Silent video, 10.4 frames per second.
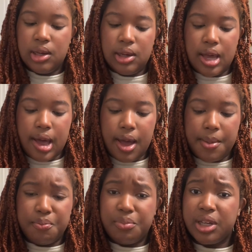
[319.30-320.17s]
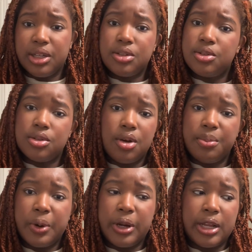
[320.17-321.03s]
But it's so
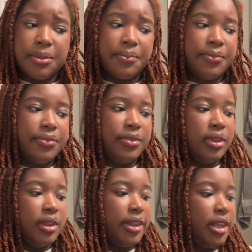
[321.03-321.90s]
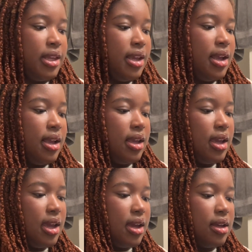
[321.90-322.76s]
pretty.
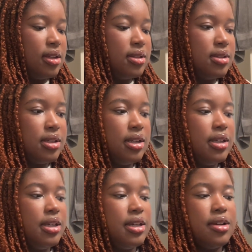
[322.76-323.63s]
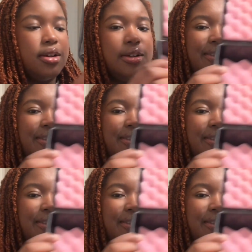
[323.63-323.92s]
And here